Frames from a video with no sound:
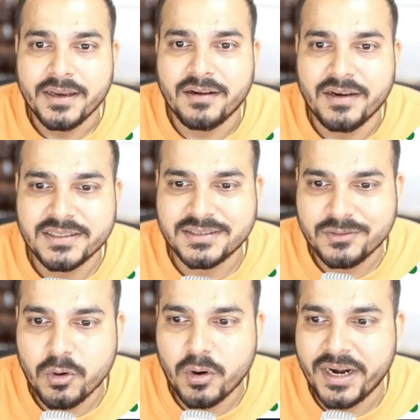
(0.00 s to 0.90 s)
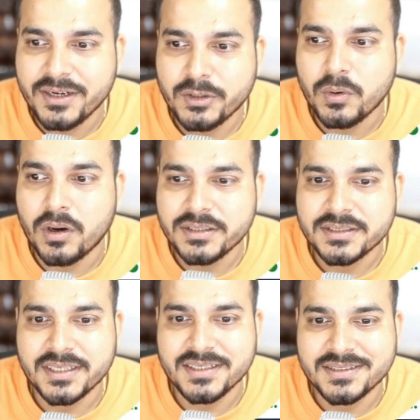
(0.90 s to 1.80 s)
Now let's go ahead and do all
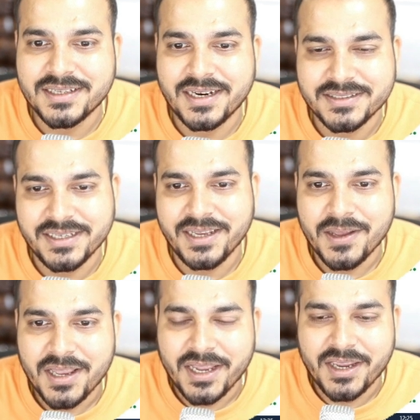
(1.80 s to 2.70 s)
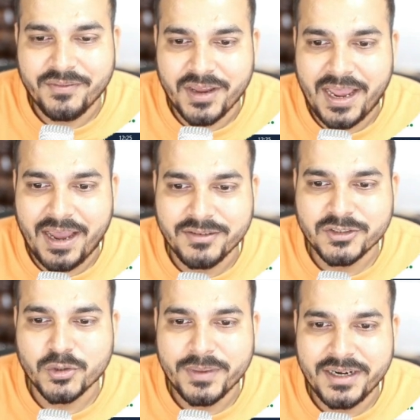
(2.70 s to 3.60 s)
these things. Let's see if you are
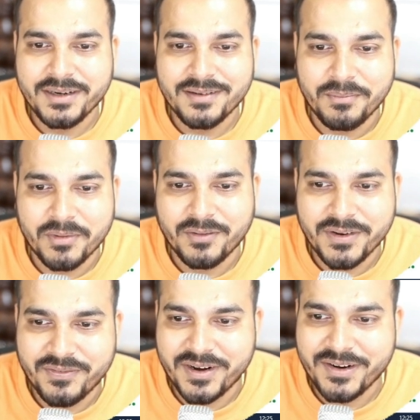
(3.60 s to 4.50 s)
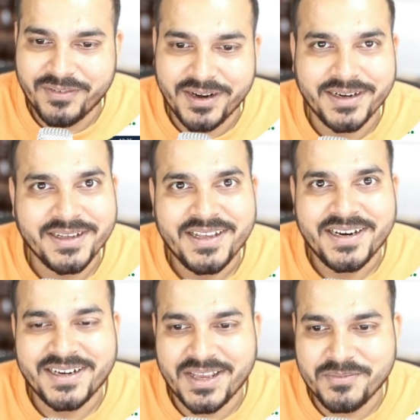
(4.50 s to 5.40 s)
having so many number of different
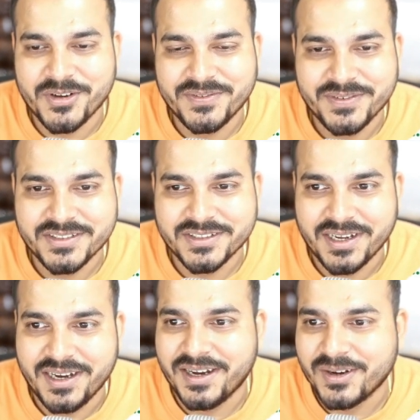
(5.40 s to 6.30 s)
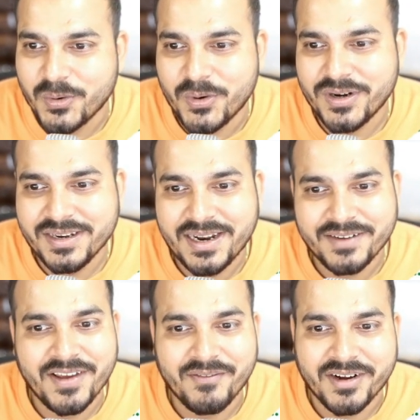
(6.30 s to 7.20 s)
types of code
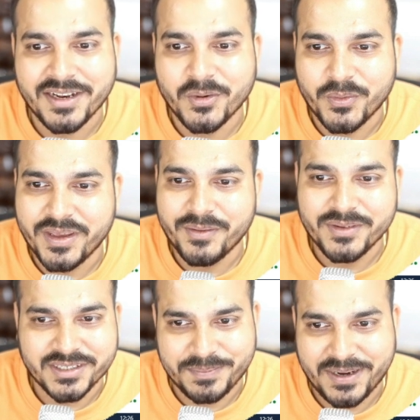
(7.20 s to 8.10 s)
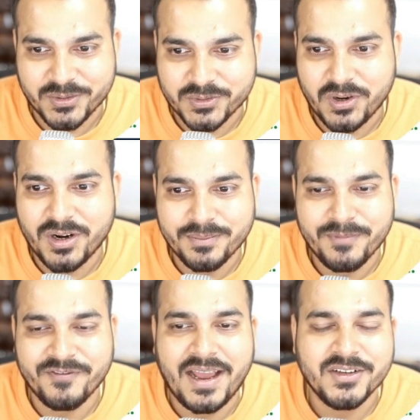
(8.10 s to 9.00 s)
that we have written over here with respect to sort
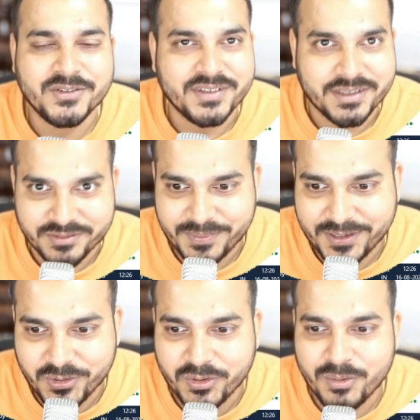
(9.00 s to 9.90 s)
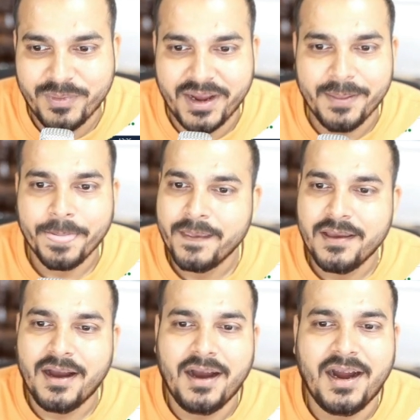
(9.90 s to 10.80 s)
values, with respect to group by.
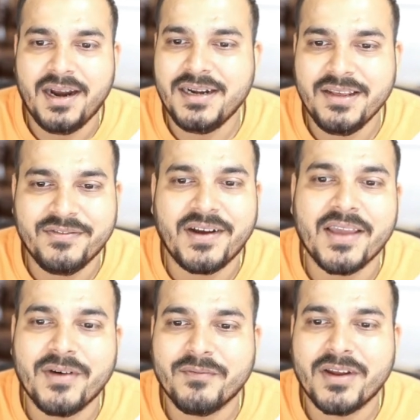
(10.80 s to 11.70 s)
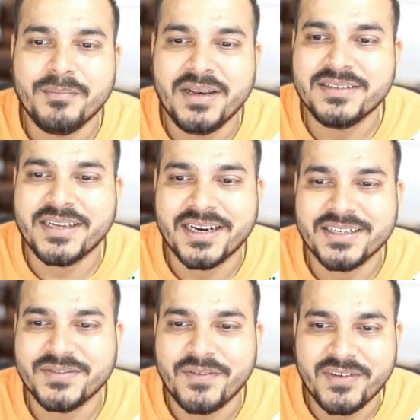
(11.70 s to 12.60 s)
Hardly 511
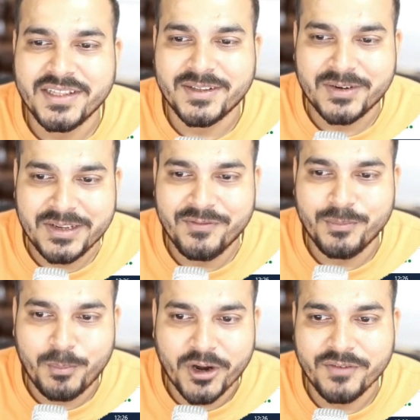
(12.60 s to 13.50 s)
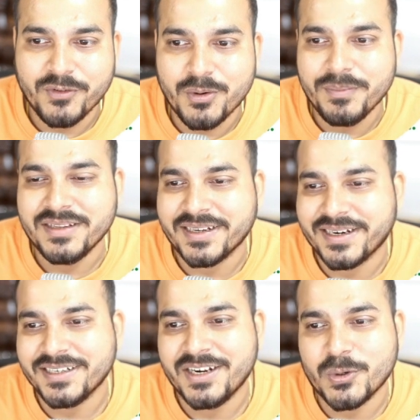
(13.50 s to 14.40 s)
milliseconds, 53.4
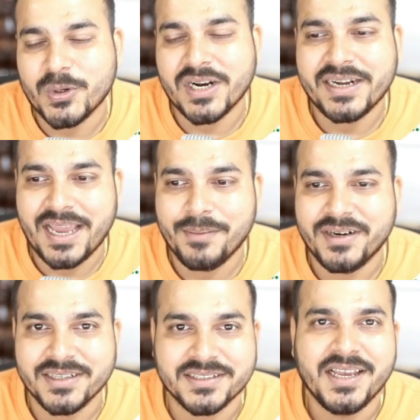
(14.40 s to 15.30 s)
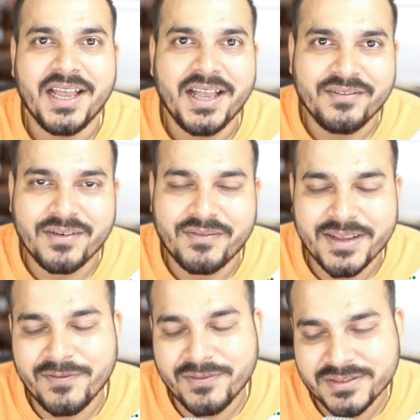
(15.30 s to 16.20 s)
milliseconds, and total time it is
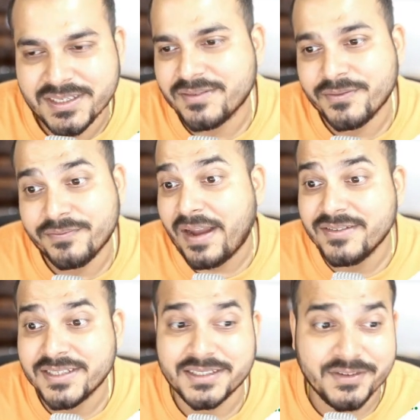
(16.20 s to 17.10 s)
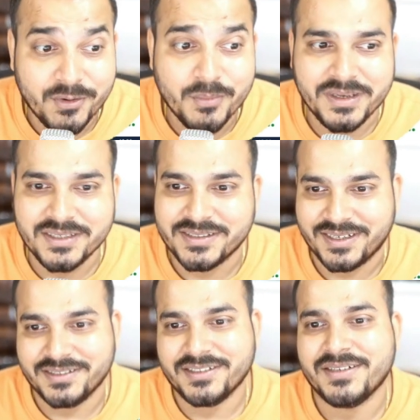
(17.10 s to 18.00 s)
564
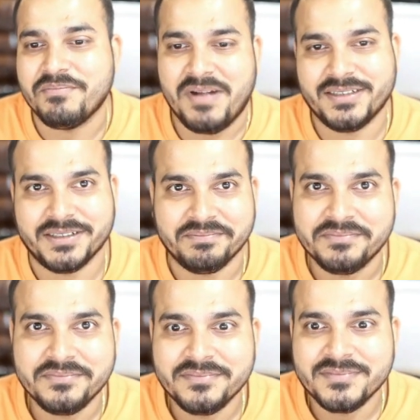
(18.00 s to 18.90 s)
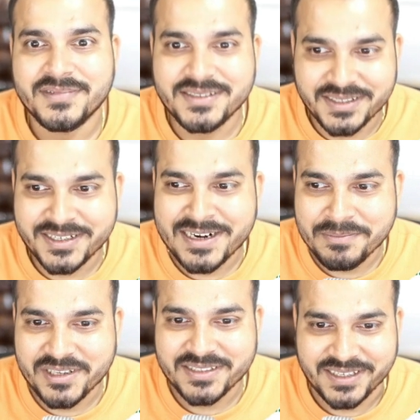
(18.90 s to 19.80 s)
milliseconds. Just imagine. Isn't it
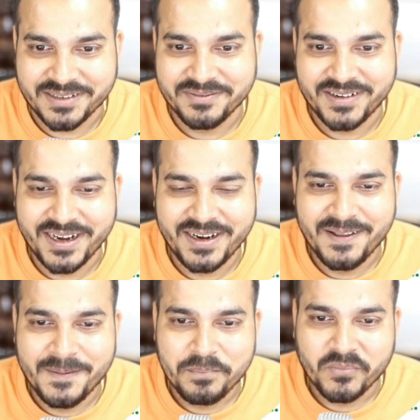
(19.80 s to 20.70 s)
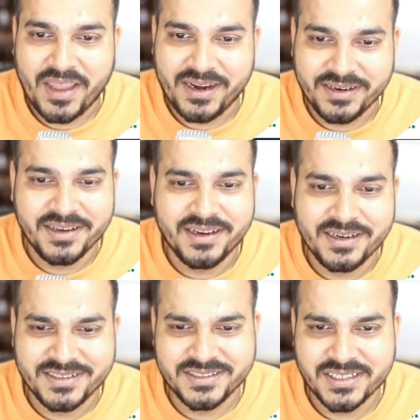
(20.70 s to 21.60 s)
amazing, right? And
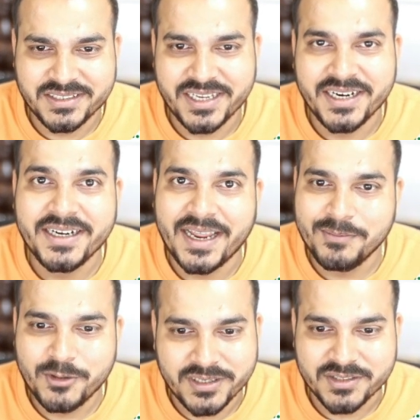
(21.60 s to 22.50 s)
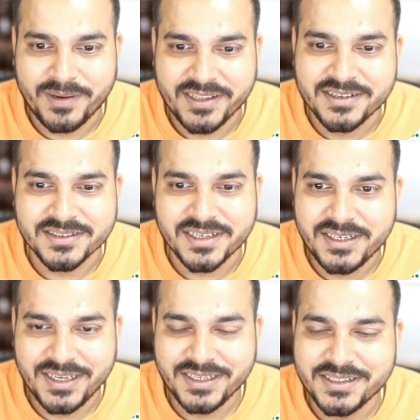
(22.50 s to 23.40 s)
here it is just taking time to display the
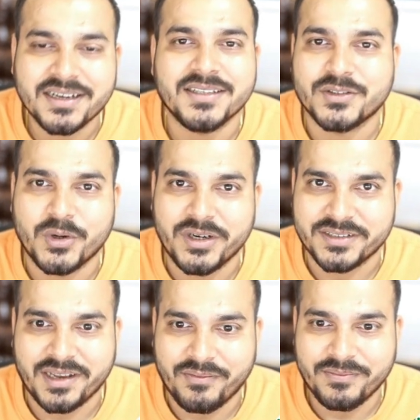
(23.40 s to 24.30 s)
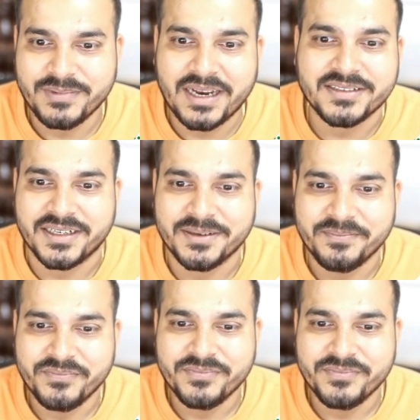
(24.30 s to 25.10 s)
result in the console itself. That's it,